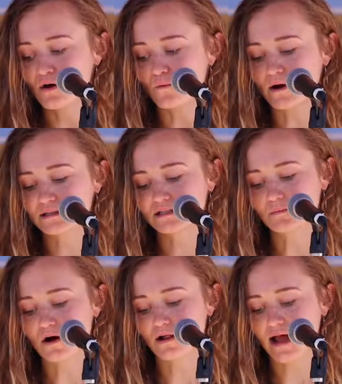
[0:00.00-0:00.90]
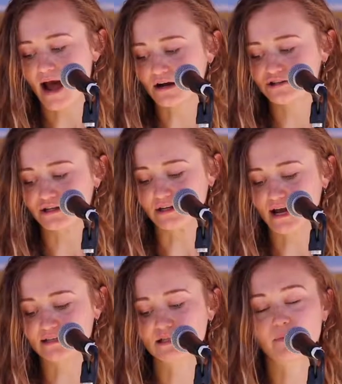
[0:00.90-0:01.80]
One small action
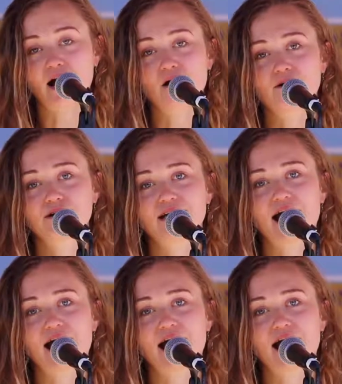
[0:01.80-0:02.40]
has the power to